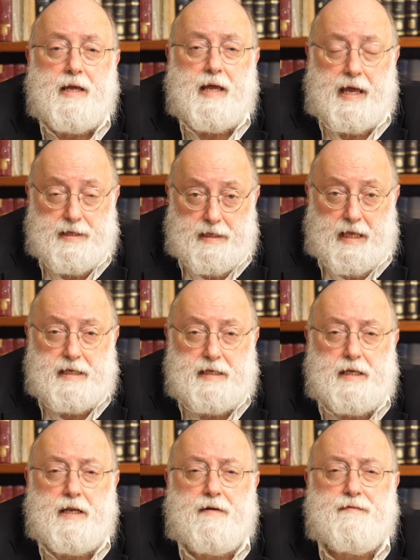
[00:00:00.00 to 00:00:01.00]
and the
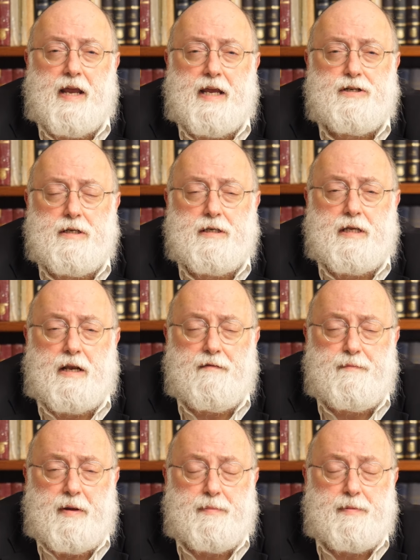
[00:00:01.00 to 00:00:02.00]
destiny of nations and
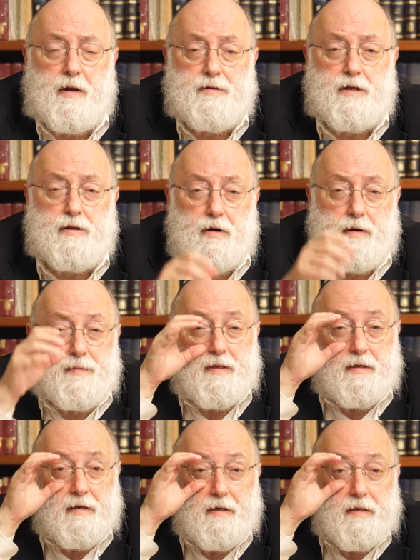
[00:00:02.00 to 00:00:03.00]
of people are
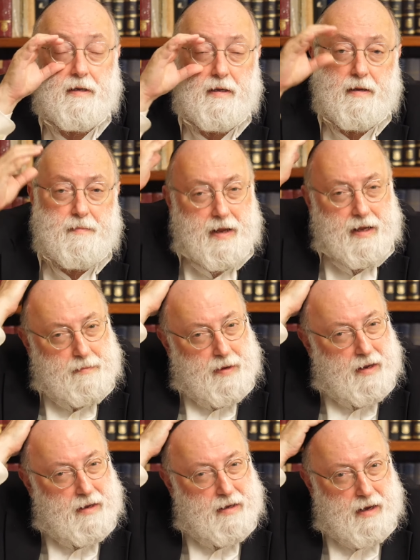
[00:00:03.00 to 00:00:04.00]
determined, may it
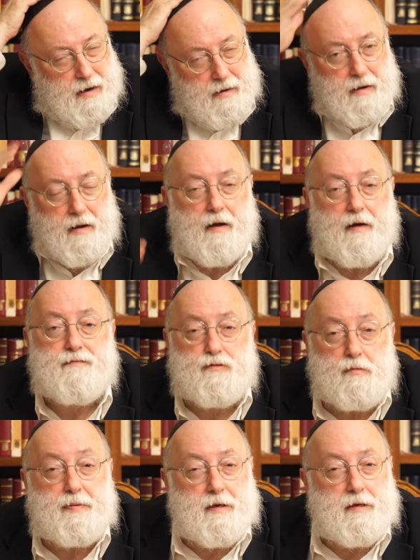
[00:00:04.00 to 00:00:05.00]
be a year of
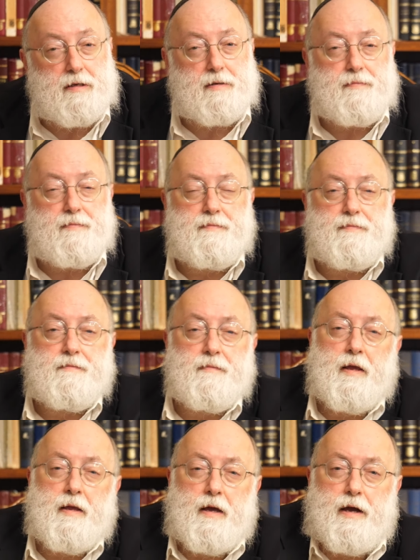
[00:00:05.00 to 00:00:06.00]
true peace,
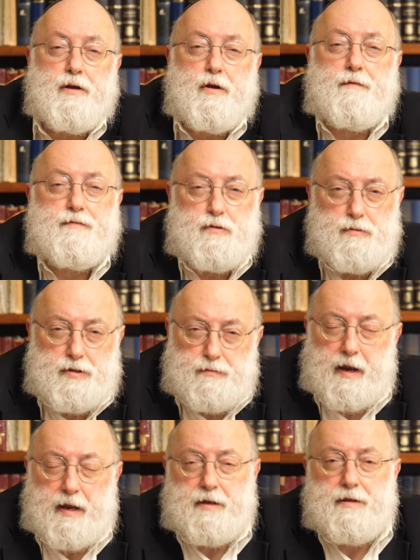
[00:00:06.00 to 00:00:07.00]
a year of true
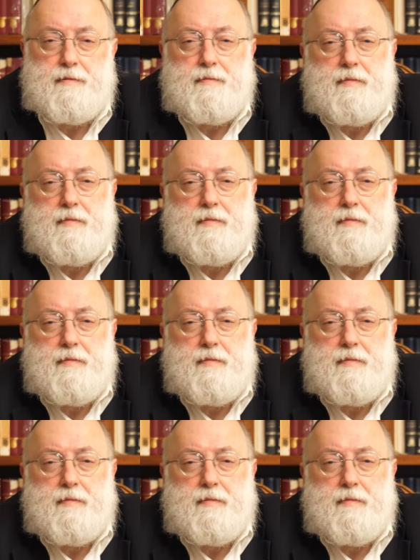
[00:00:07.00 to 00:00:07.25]
strength,